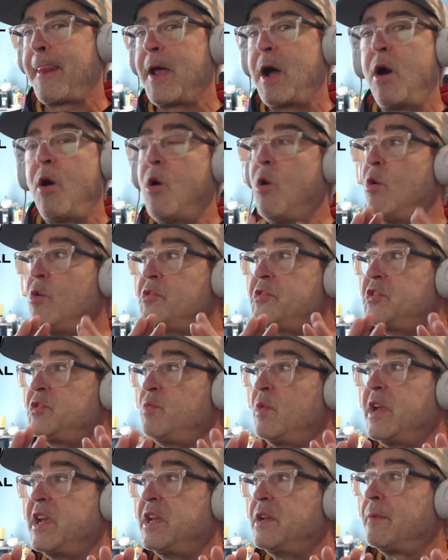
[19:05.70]
A whole
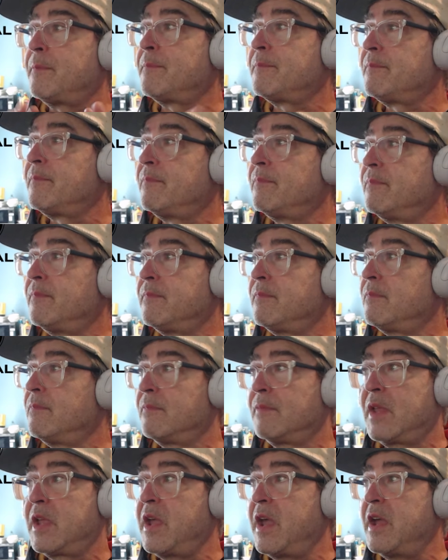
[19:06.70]
suite.
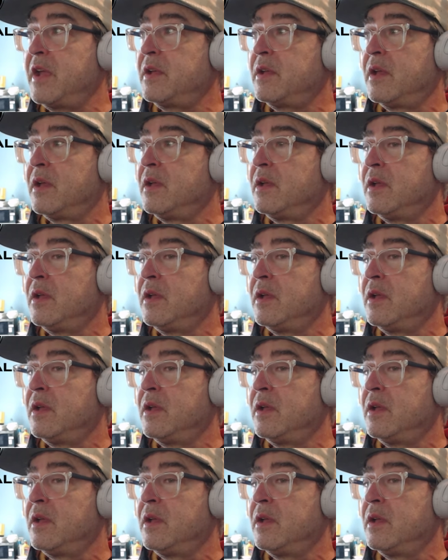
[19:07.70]
Okay?